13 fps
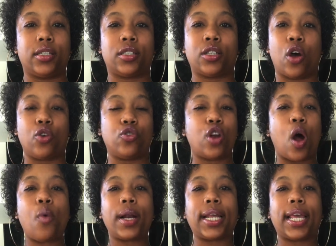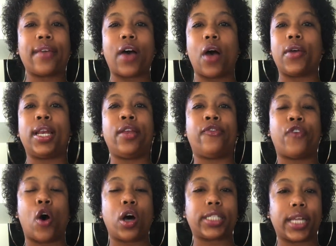So you don't want to give out any
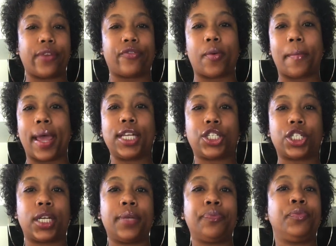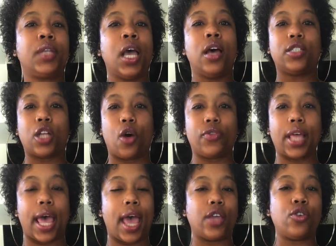false information so
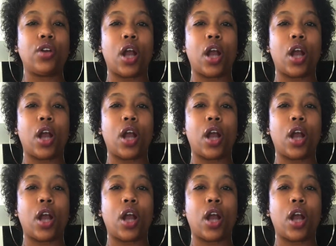that